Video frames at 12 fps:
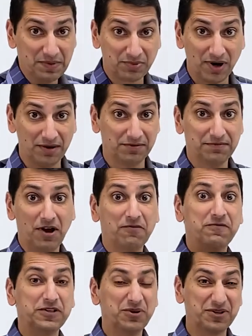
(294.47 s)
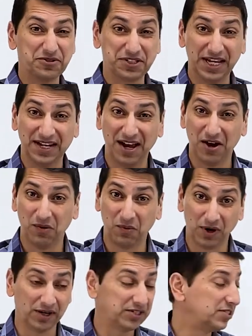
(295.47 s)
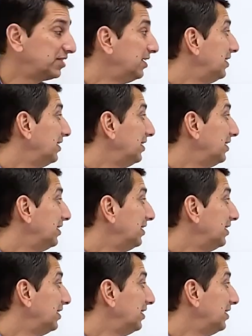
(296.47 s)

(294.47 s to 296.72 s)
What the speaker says: problem. Hopefully you understand how it works.